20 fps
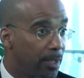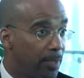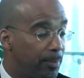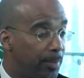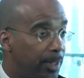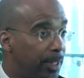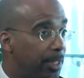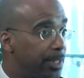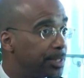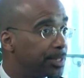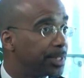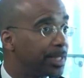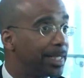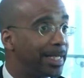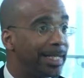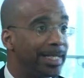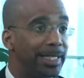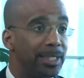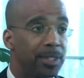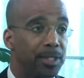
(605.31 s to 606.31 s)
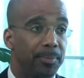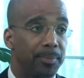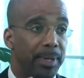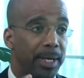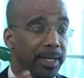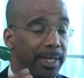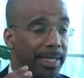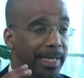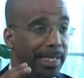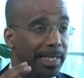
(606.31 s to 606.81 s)
because it is
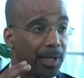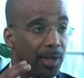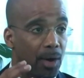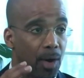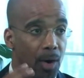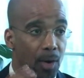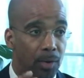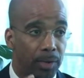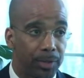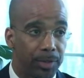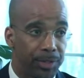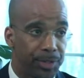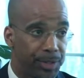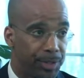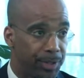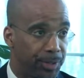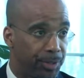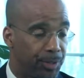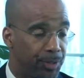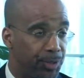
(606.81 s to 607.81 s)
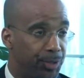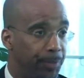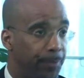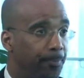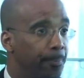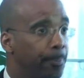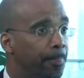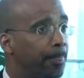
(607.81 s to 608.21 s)
about getting all of this energy,